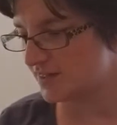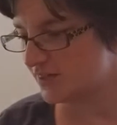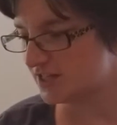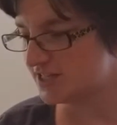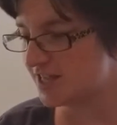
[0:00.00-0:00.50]

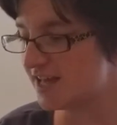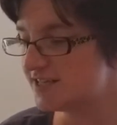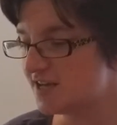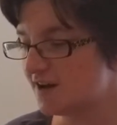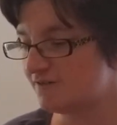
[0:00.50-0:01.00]
The
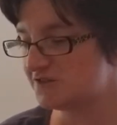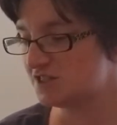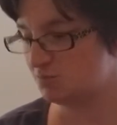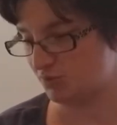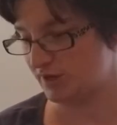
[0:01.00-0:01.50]
Scent of
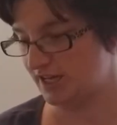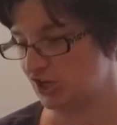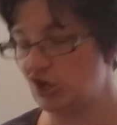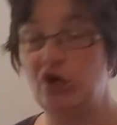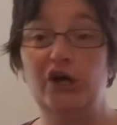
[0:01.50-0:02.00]
Spring
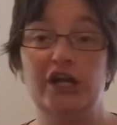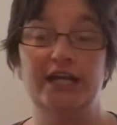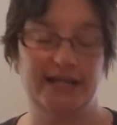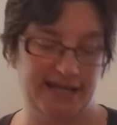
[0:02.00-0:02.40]
Hooded